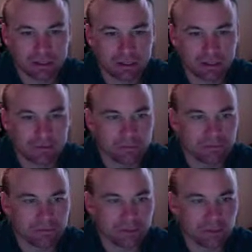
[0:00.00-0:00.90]
um, the
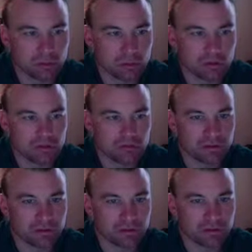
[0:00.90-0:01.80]
view of
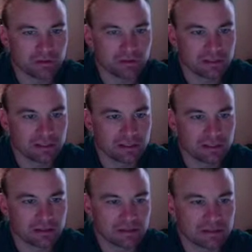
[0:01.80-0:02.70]

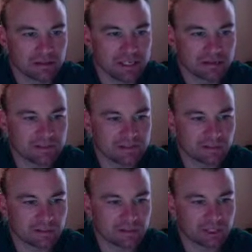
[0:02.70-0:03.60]
the lake that's
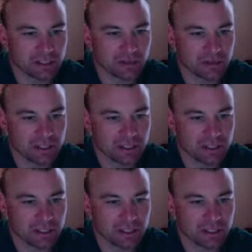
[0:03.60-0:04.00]
over there.